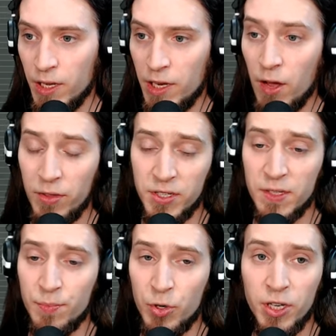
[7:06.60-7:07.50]
And now this
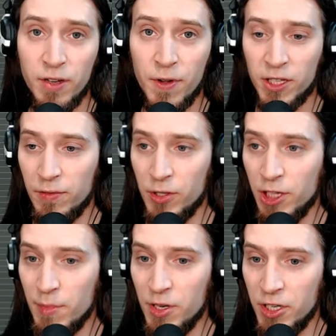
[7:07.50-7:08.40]
is pretty effectively
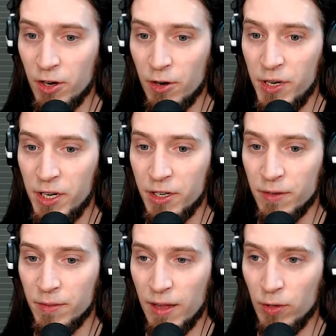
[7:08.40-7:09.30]
limiting our peak
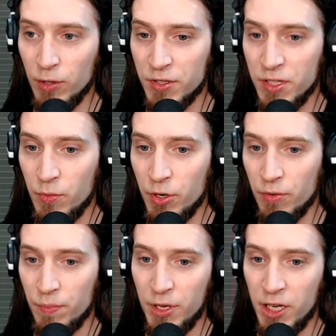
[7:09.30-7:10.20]
level. You see
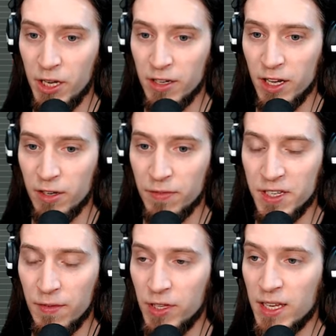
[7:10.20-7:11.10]
we're peaking at negative
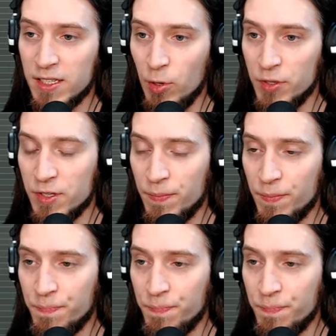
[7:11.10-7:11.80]
7 decibels,